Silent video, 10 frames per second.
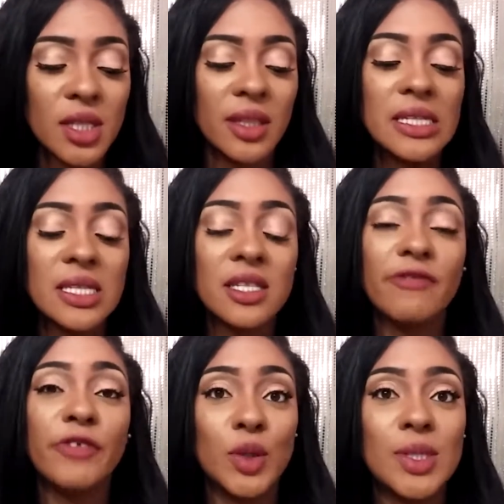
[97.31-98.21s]
this is the
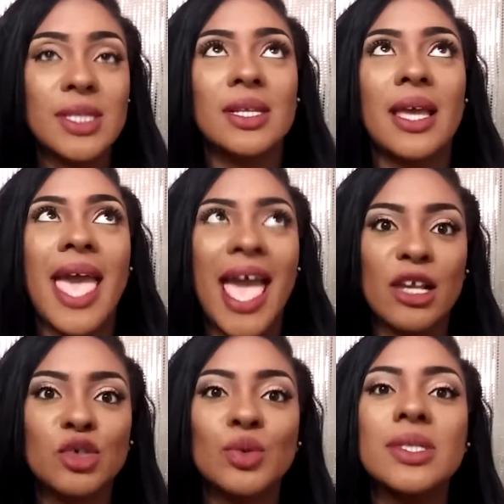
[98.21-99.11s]
first
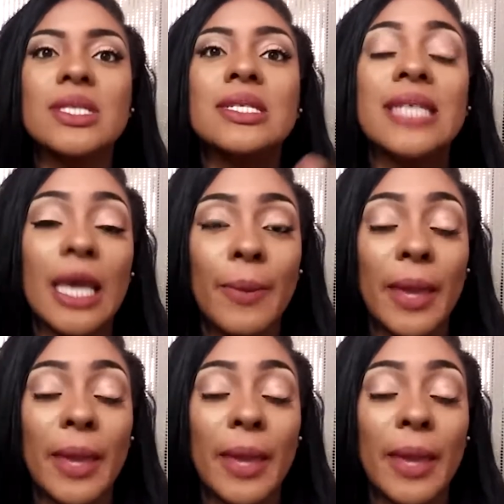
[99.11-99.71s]
actual step